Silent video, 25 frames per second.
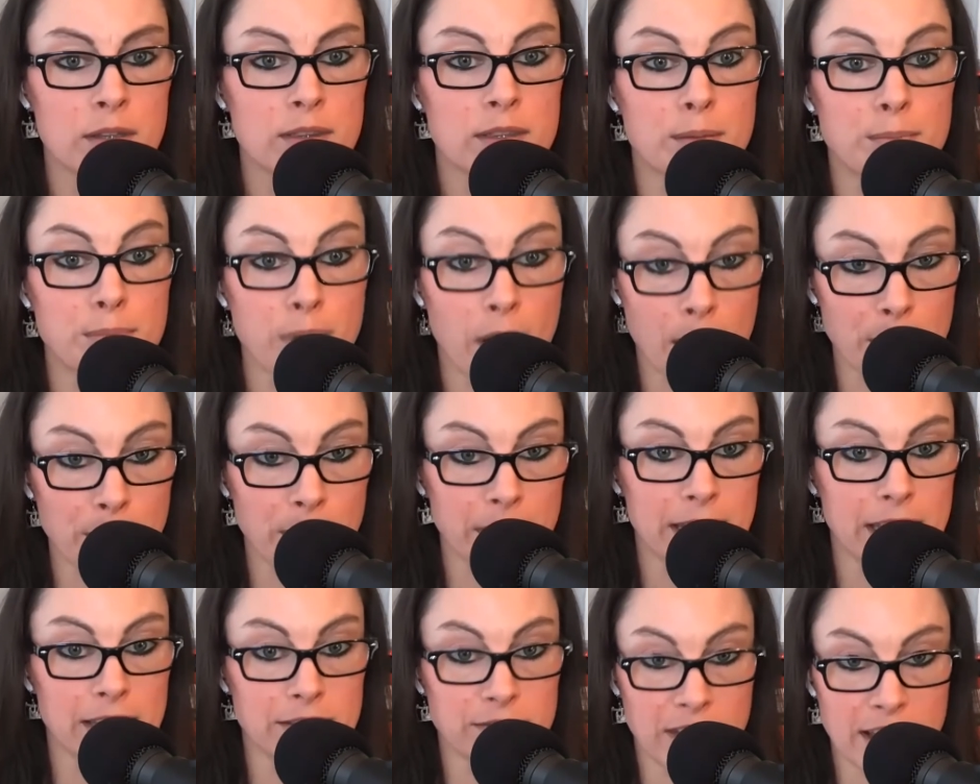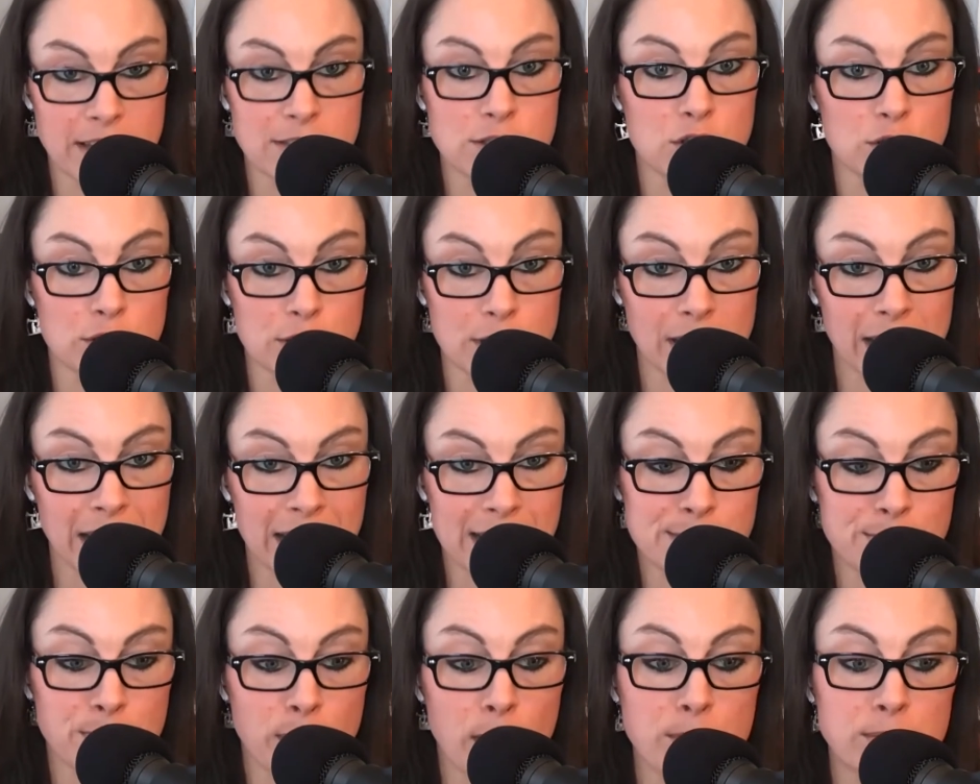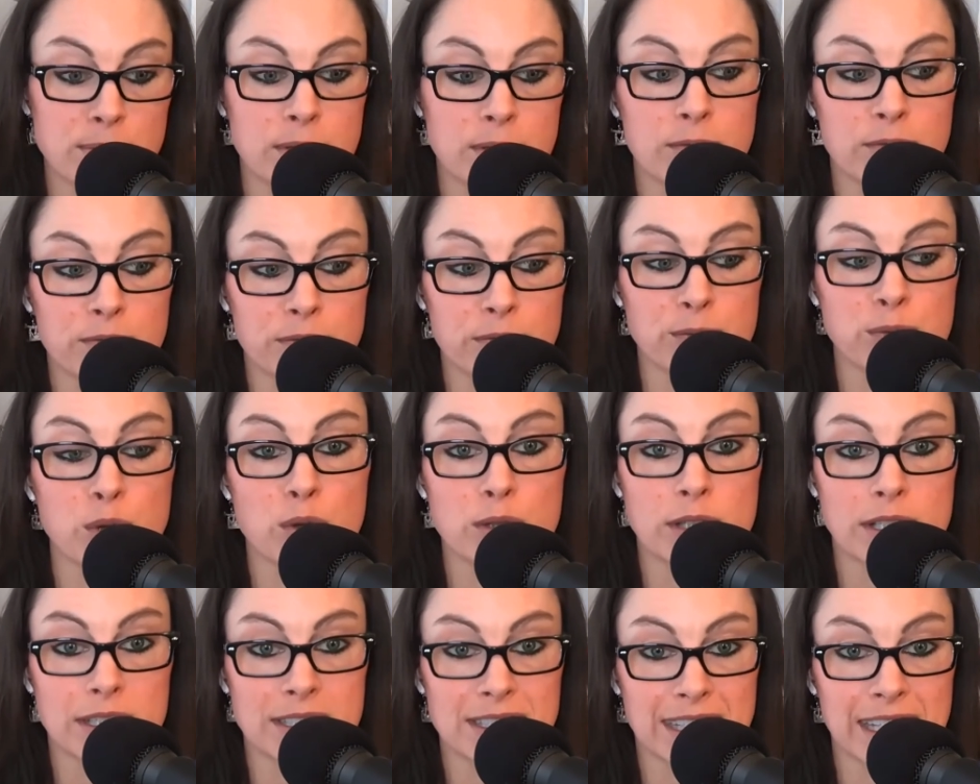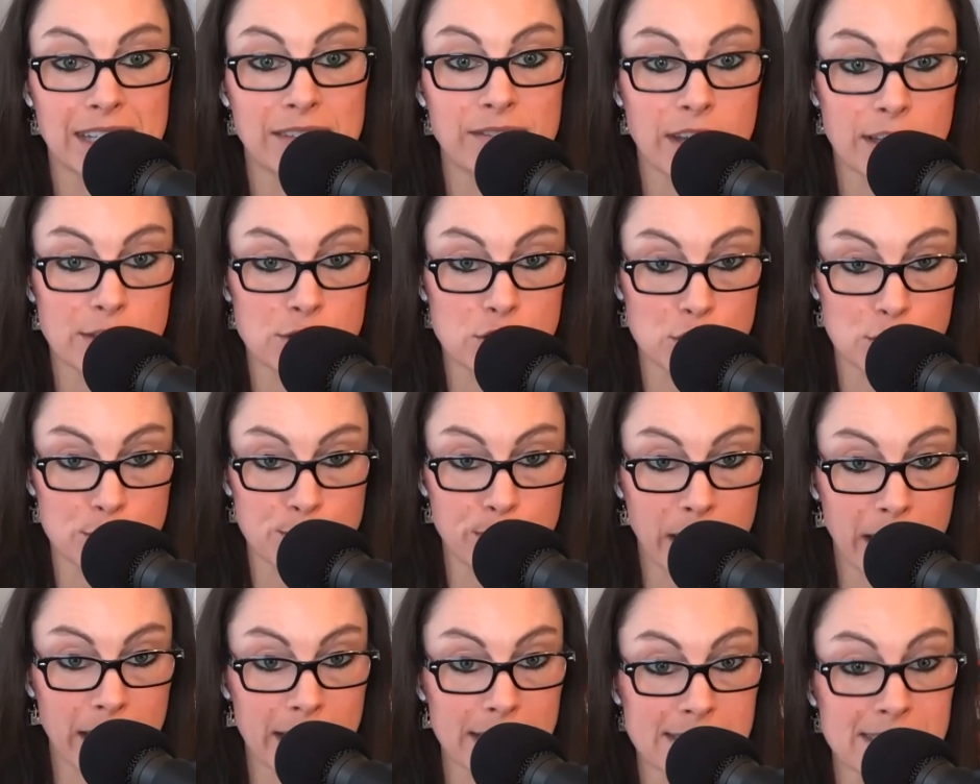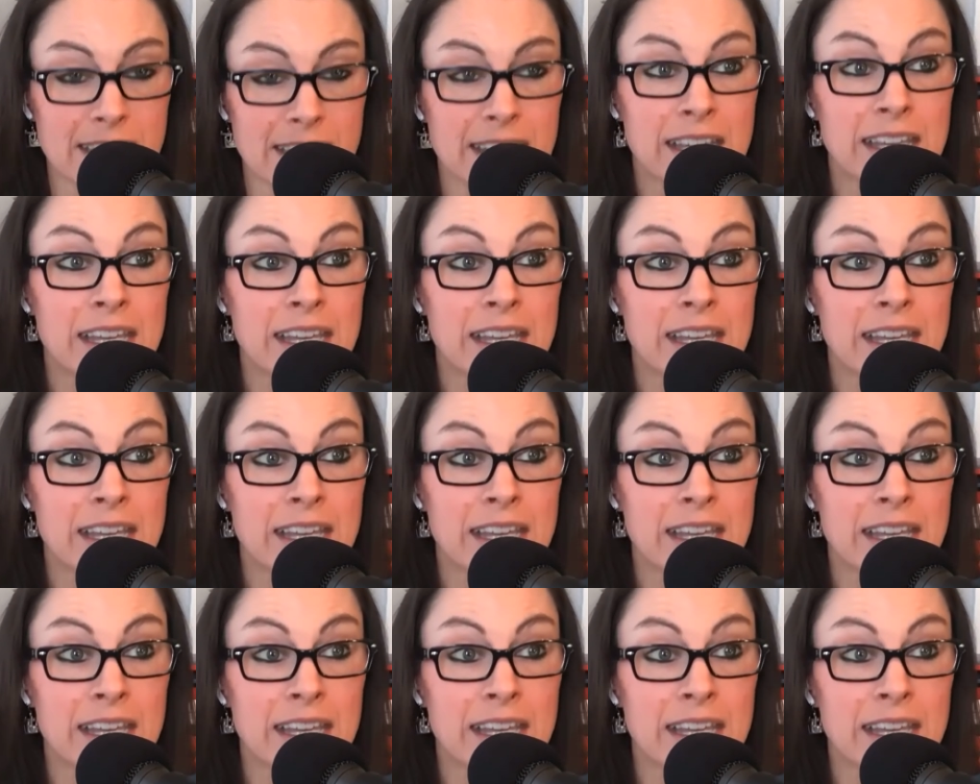public investors, flowed into the investor space.